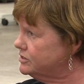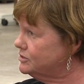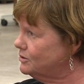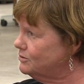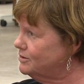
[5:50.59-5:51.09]

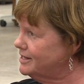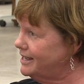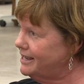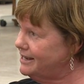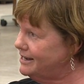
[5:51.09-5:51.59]
So
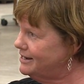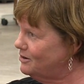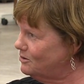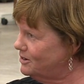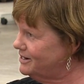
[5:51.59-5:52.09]
they
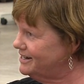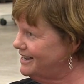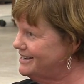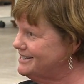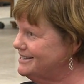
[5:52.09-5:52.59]

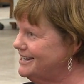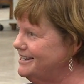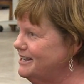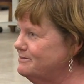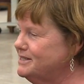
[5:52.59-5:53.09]
organize it, they
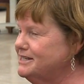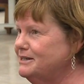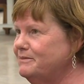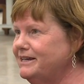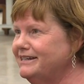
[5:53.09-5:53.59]
come
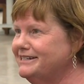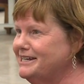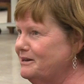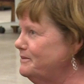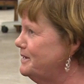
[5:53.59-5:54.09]
see me and
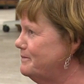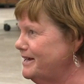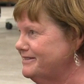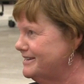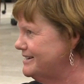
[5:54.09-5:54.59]
tell me
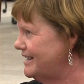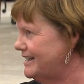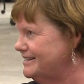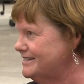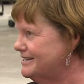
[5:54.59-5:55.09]
about the
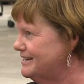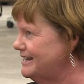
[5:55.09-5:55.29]
dates.